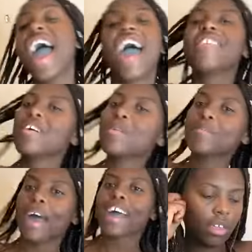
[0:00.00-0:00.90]
And they
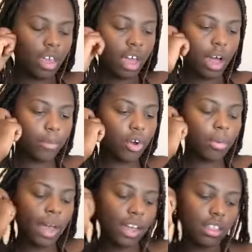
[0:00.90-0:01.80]
went back. I'm gonna go
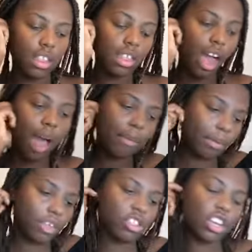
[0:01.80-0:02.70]
back to the time I
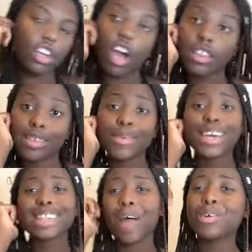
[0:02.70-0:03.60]
met Shane Dawson,
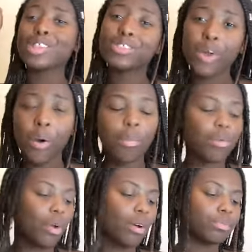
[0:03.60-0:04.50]
because that was dope,
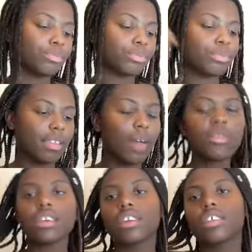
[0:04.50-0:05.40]
bro. That
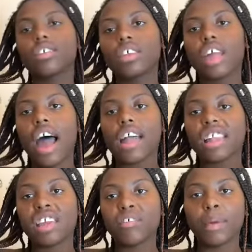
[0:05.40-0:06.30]
was like literally the
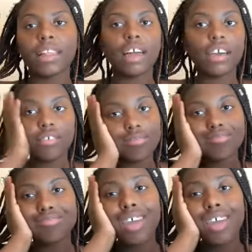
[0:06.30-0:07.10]
highlight of my life.